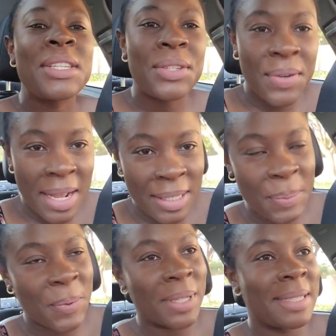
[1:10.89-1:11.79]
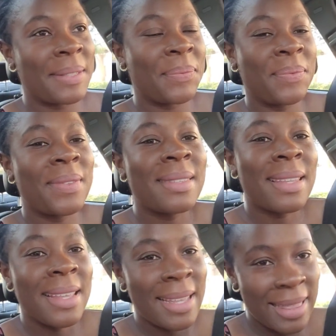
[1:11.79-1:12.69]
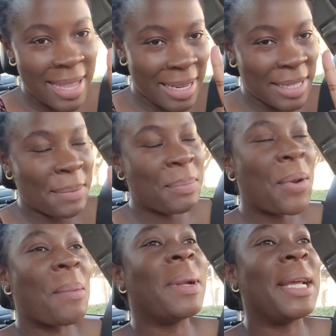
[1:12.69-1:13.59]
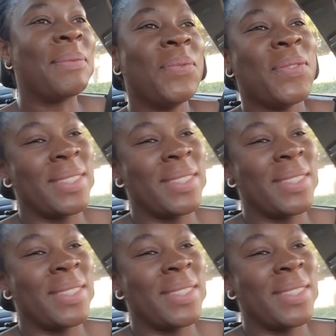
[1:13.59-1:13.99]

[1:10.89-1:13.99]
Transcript: transport. There is a problem.